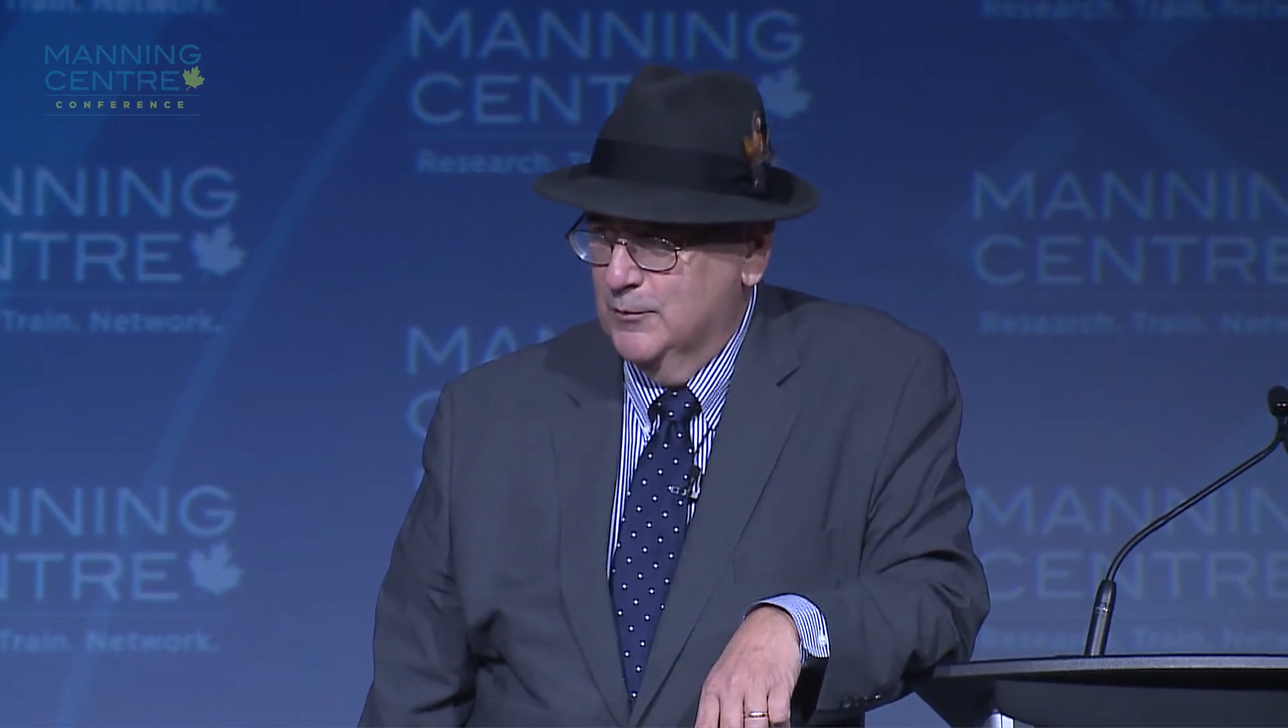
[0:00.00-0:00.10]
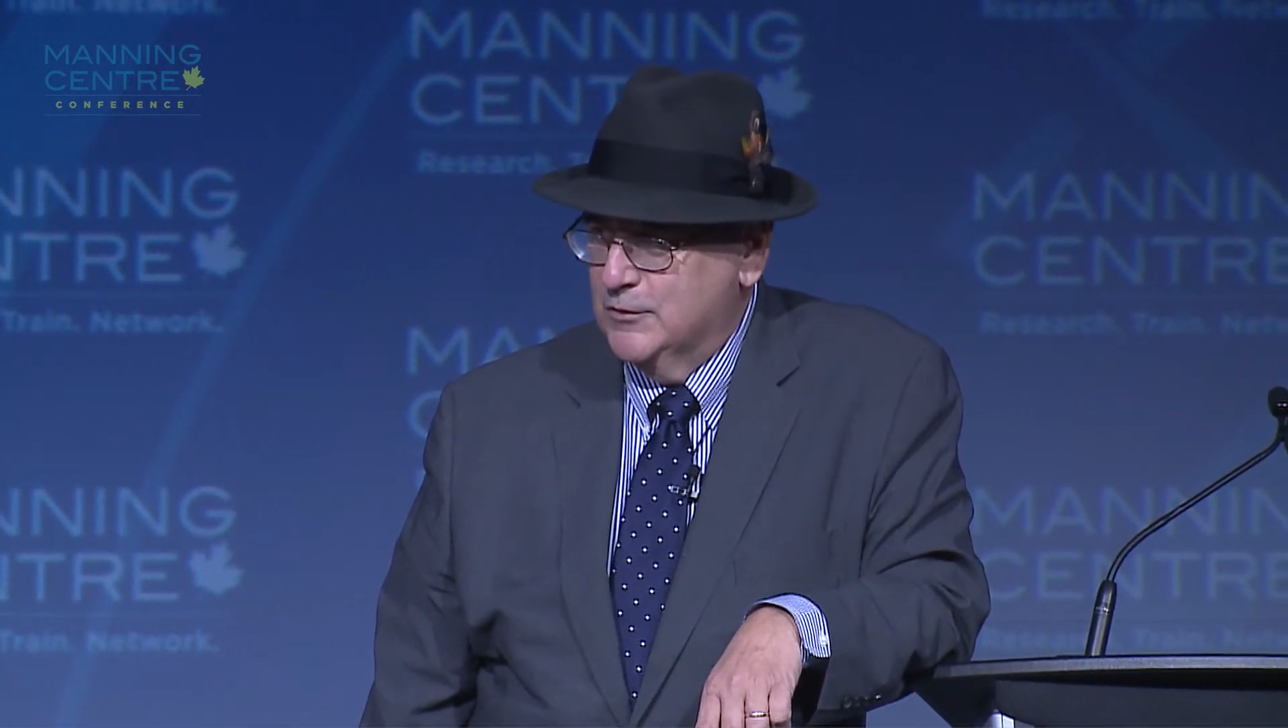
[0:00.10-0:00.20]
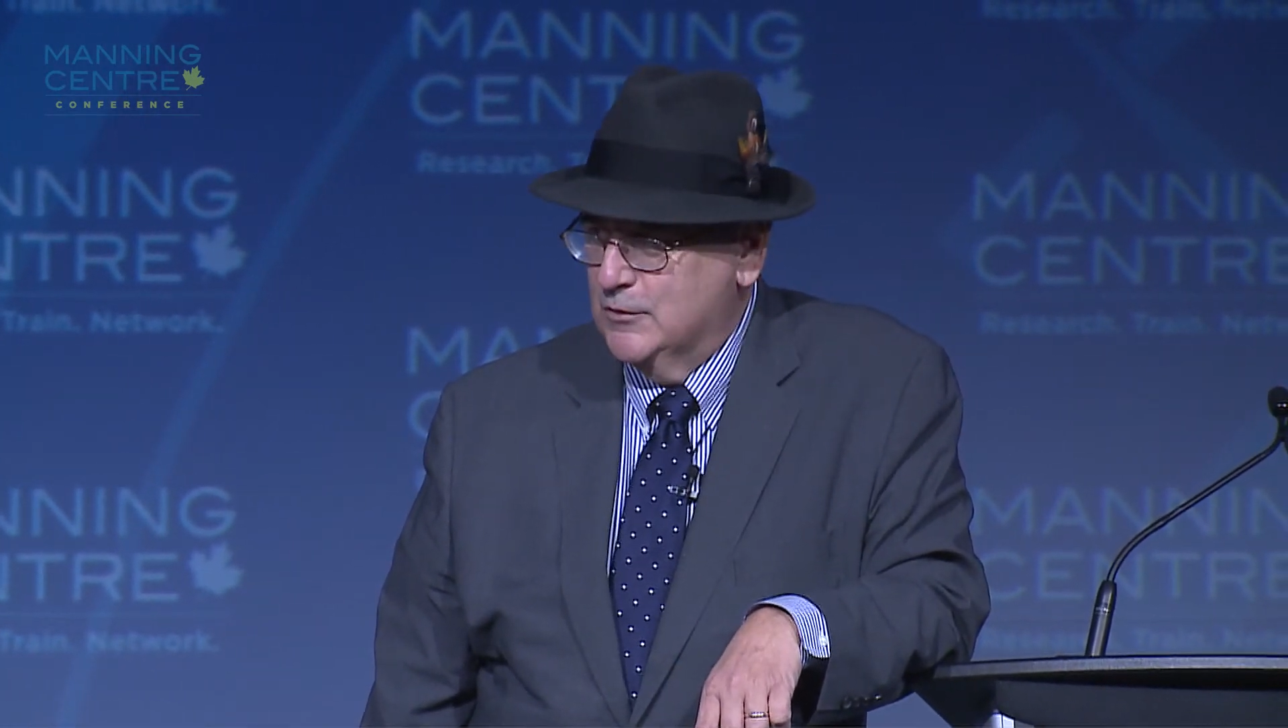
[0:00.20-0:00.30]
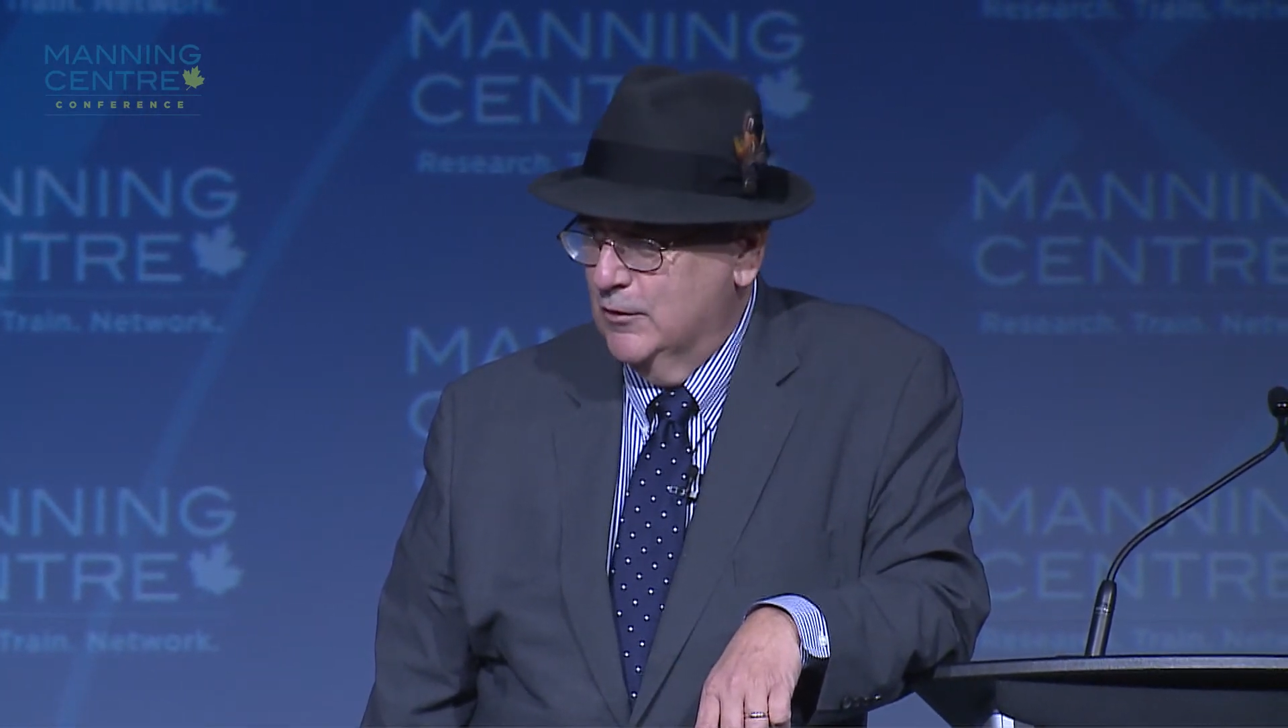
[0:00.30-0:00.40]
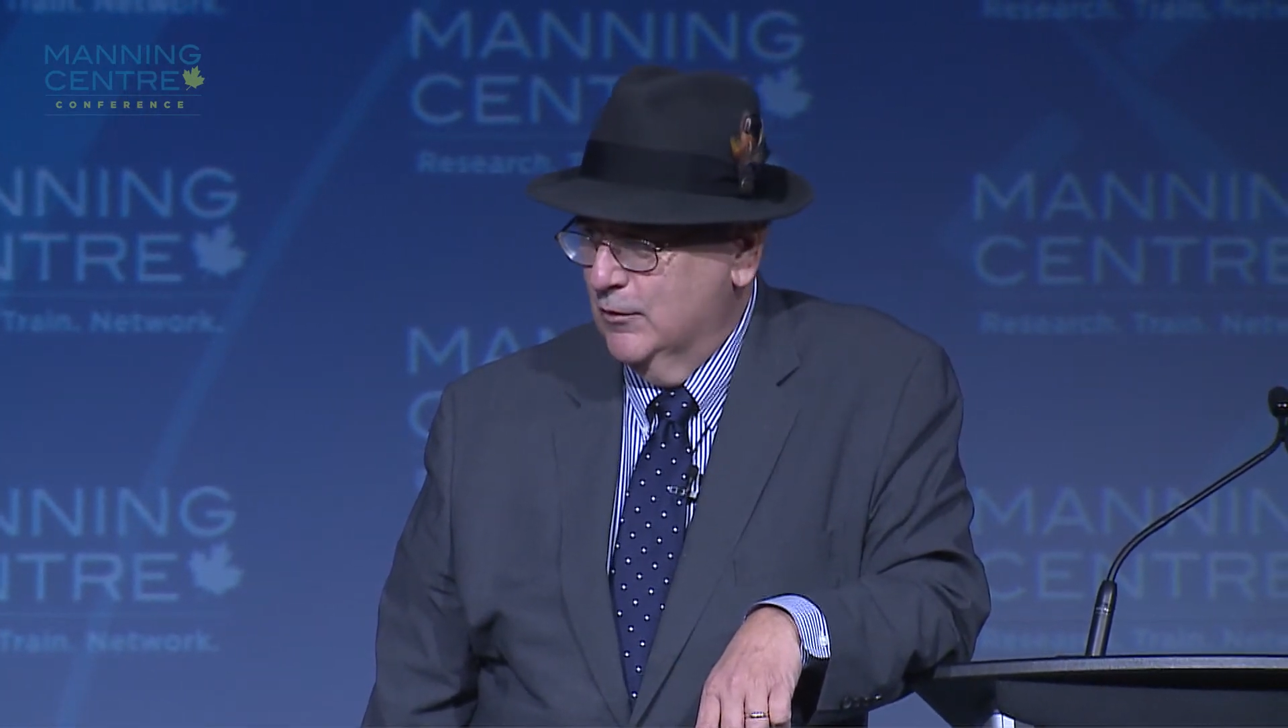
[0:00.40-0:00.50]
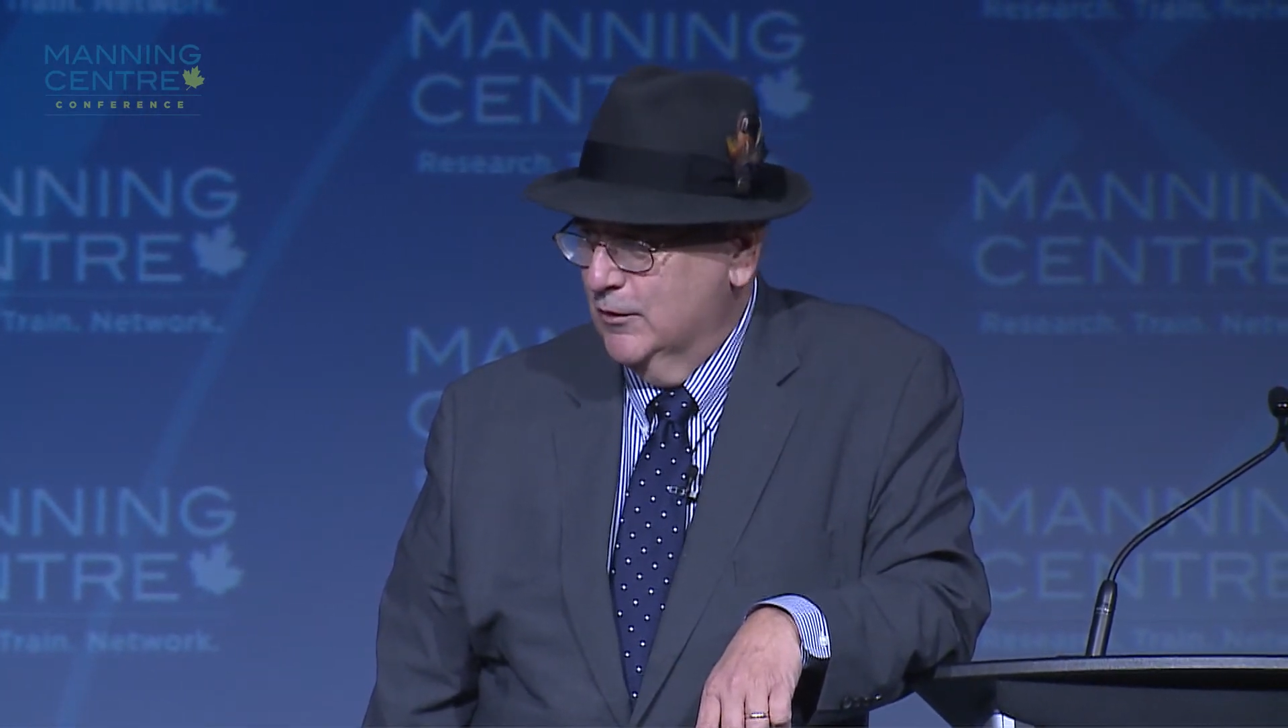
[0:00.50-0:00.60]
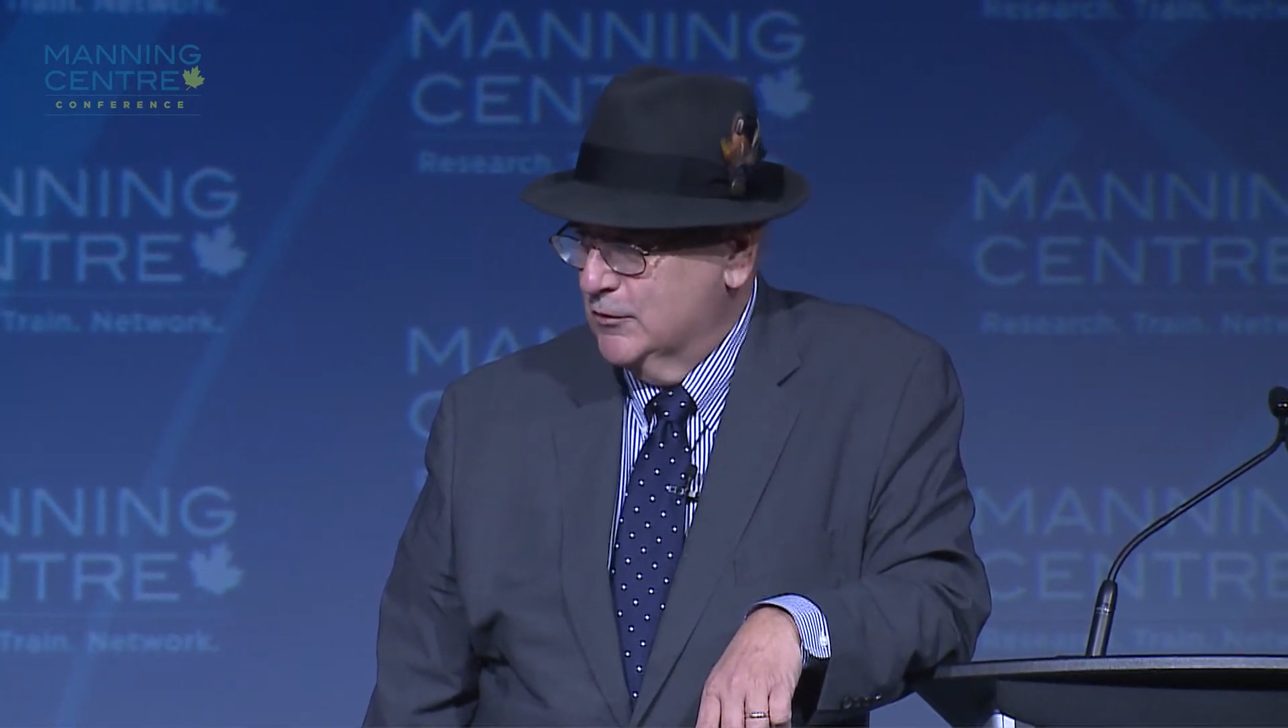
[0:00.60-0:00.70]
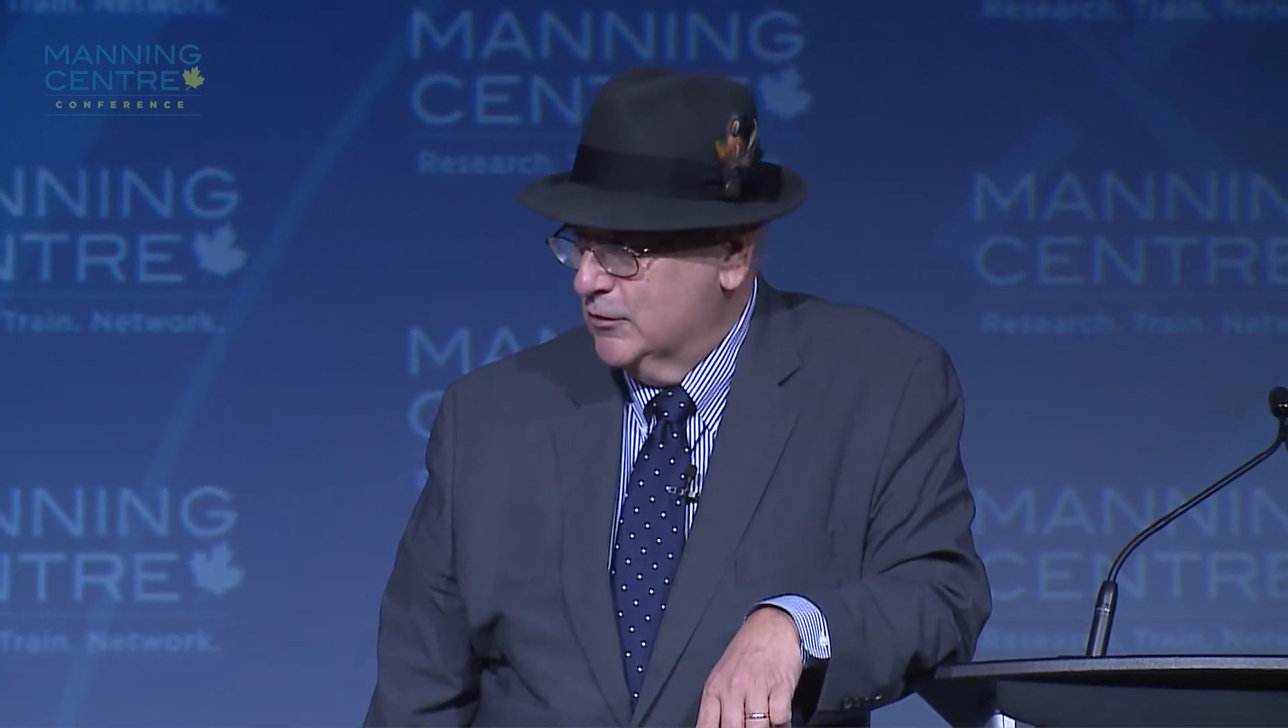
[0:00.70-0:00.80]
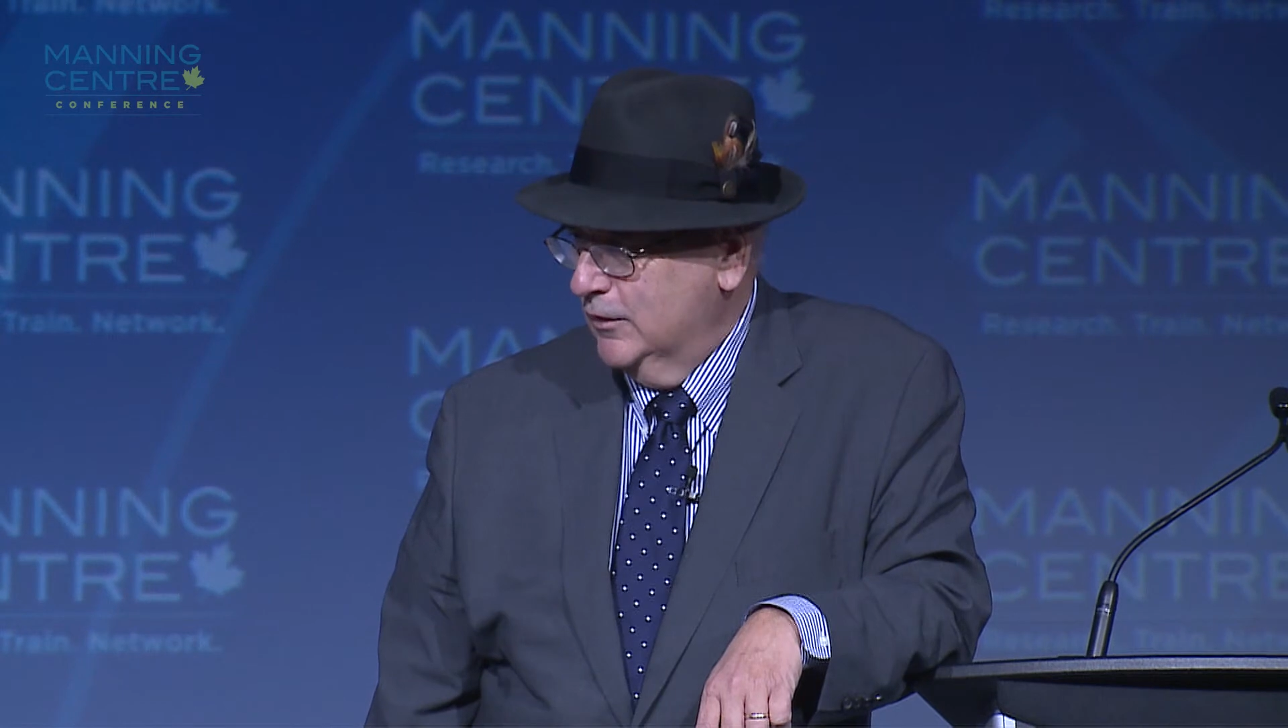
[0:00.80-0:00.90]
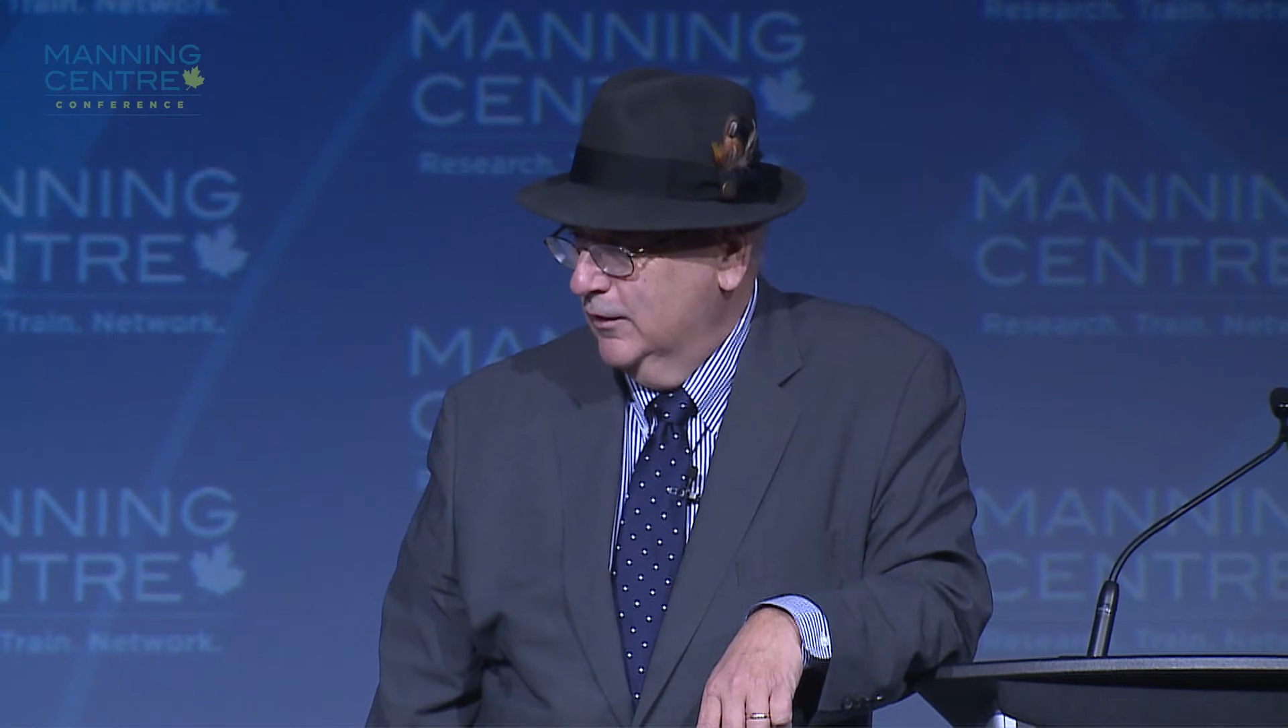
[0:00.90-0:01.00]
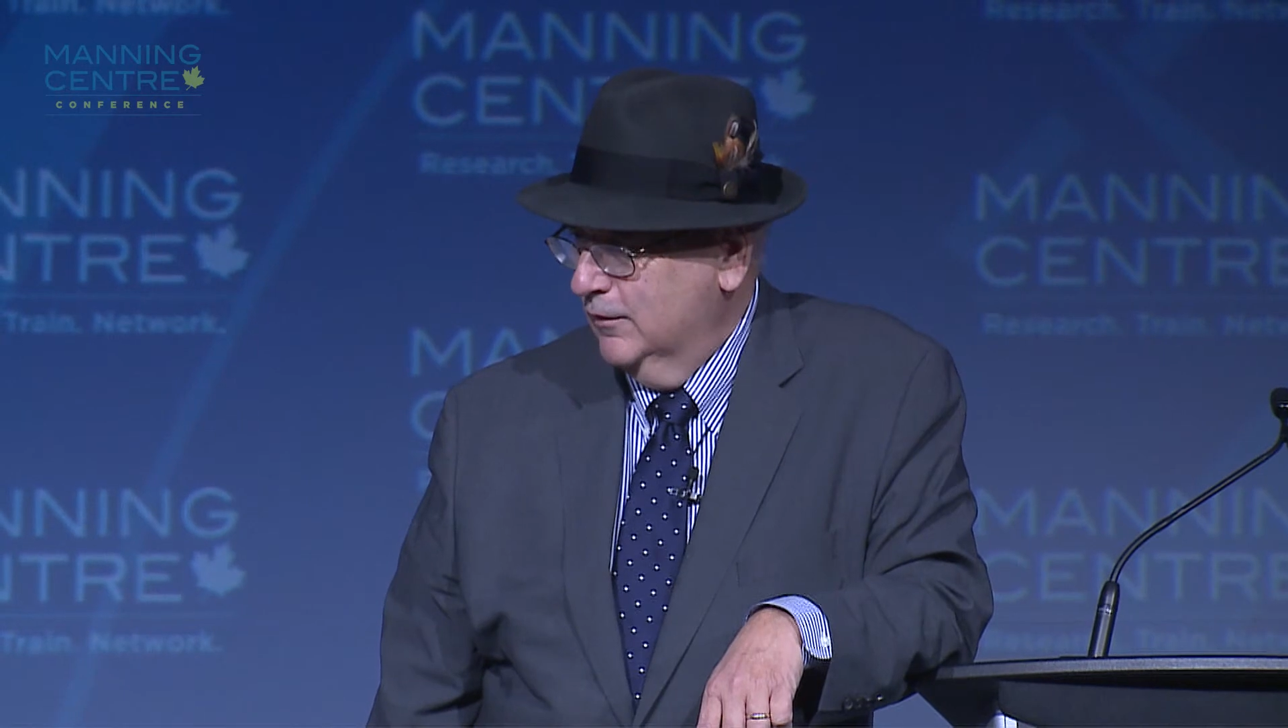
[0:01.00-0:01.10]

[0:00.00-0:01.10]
seriously.